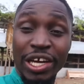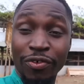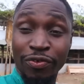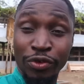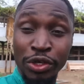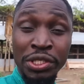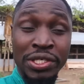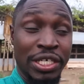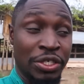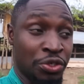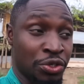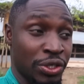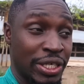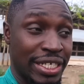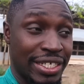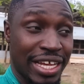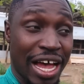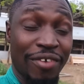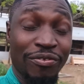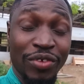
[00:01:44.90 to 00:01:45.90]
Now of course the
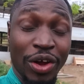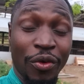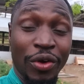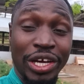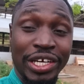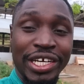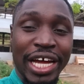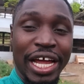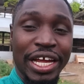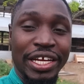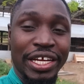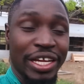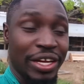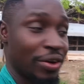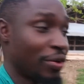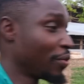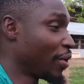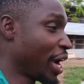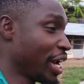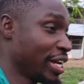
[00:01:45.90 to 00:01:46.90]
trees are very
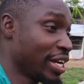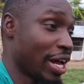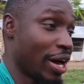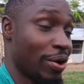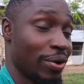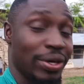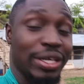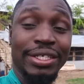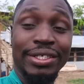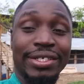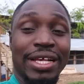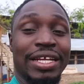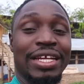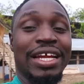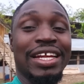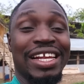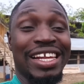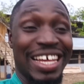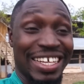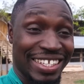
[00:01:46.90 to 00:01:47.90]
tiny right now. It's
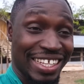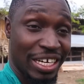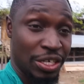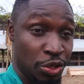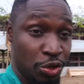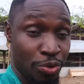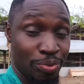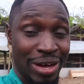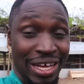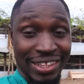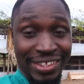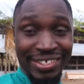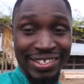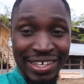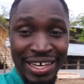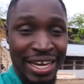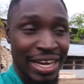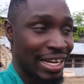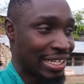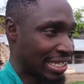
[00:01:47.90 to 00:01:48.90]
certainly less than two
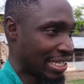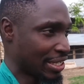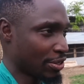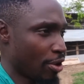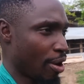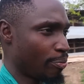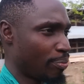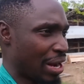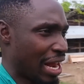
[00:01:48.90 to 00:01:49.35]
months since they were